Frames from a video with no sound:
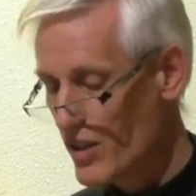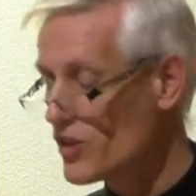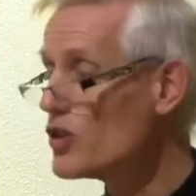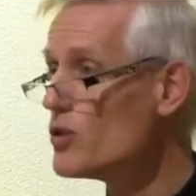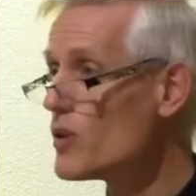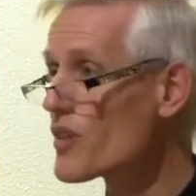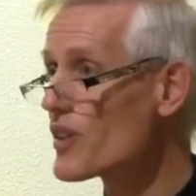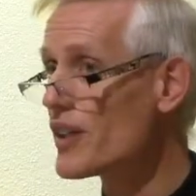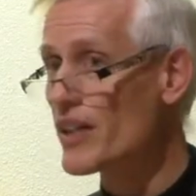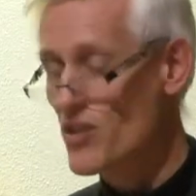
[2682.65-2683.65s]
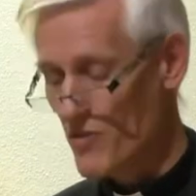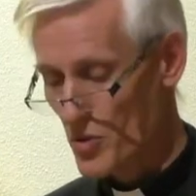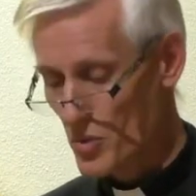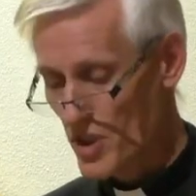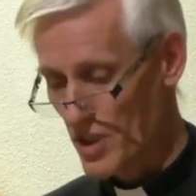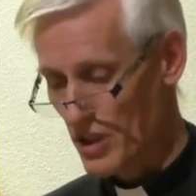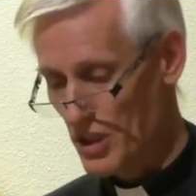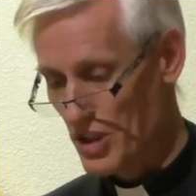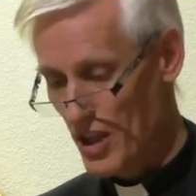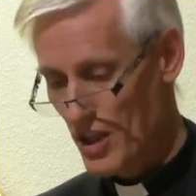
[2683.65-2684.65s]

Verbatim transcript: you are the light of the world.